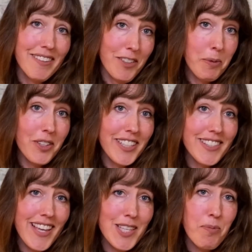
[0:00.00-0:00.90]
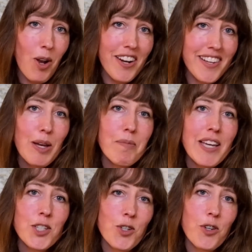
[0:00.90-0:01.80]
If you're building a SaaS product, make
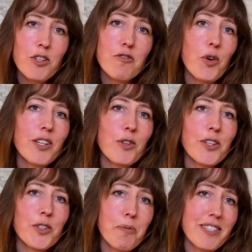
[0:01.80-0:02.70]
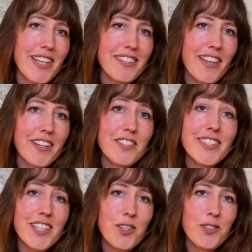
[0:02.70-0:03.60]
sure to avoid critical mistakes that could
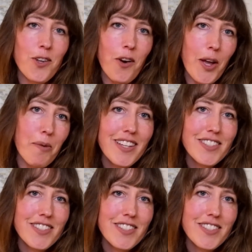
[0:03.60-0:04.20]
sink your startup.